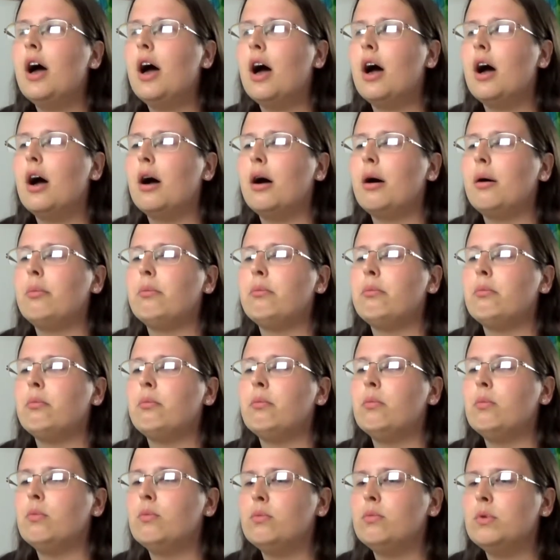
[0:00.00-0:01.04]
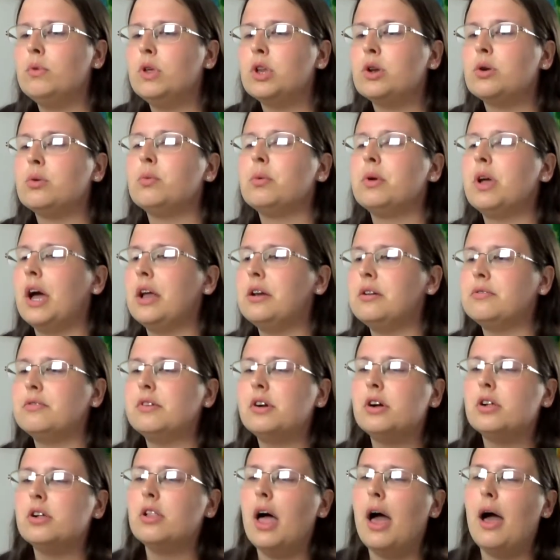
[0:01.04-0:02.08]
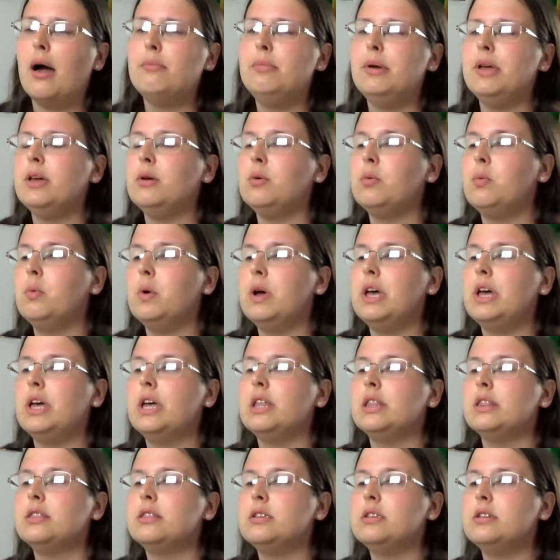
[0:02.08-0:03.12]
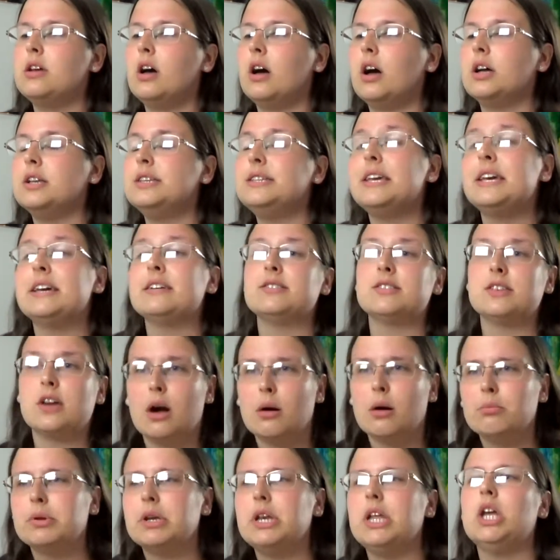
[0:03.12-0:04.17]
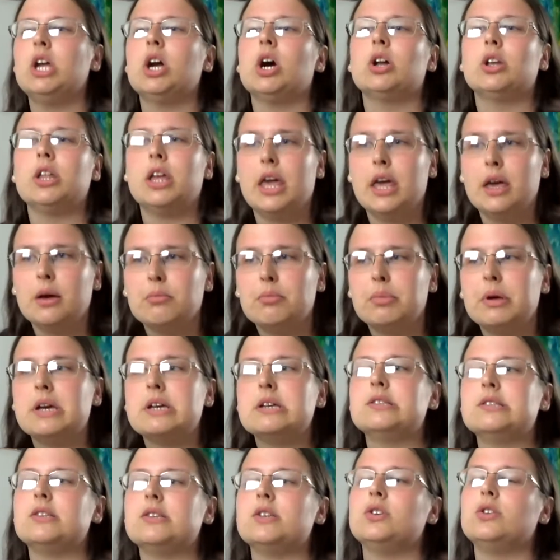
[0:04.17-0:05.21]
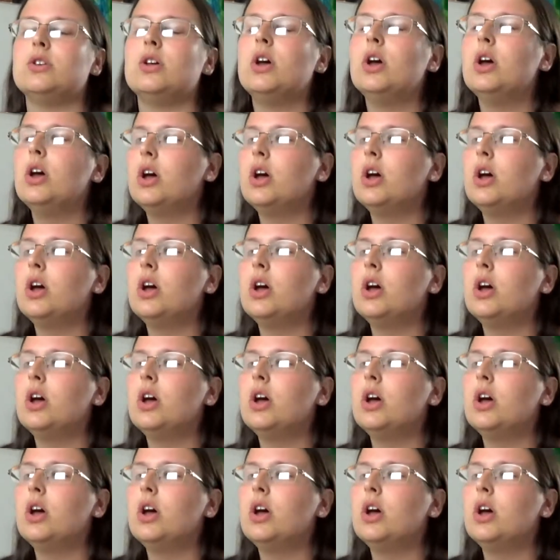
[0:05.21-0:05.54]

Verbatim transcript: um, you know, kind of collabing with a uh, dance company on campus and